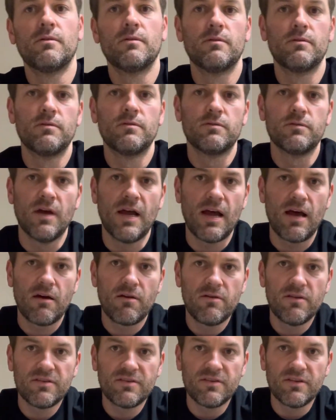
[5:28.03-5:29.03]
So how
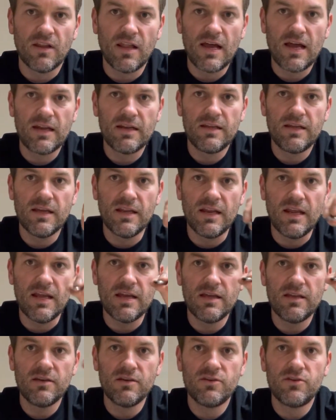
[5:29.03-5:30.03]
does the line get
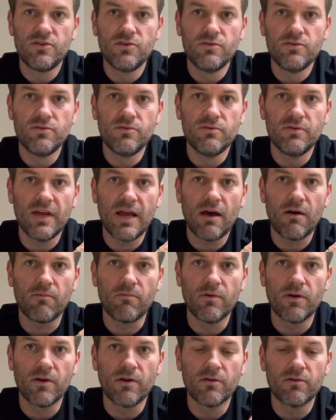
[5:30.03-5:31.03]
into the
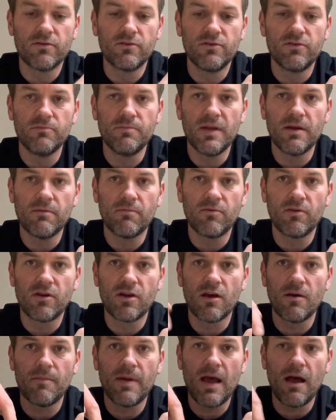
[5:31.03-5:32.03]
outrigger to be able to
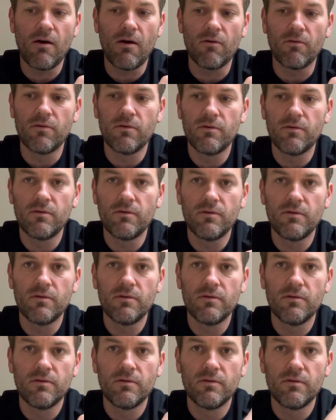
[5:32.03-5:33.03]
come out,
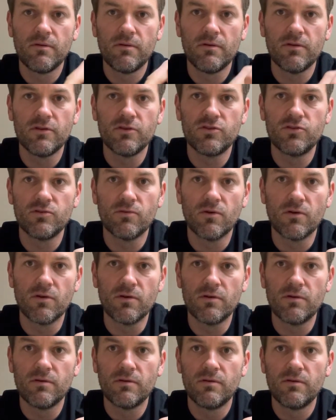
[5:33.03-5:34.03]
the short
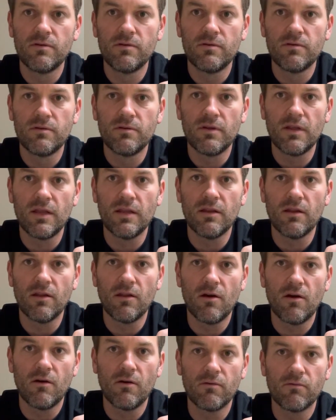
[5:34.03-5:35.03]
and the
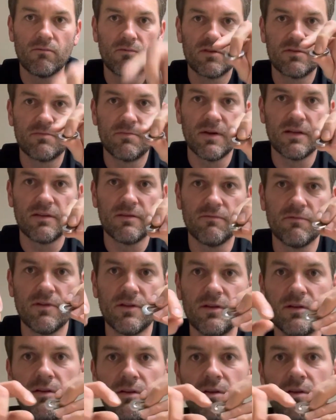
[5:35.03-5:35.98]
long respectively?